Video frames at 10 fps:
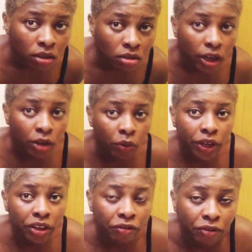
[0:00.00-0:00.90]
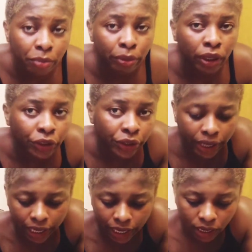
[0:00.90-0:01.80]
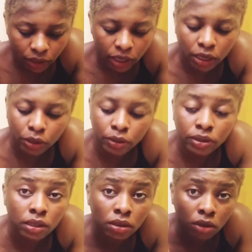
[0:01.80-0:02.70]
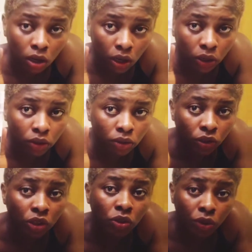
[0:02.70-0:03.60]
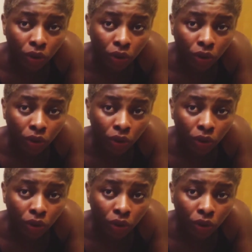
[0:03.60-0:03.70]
So anyway, if you blonde your hair and you're gonna use this color, just so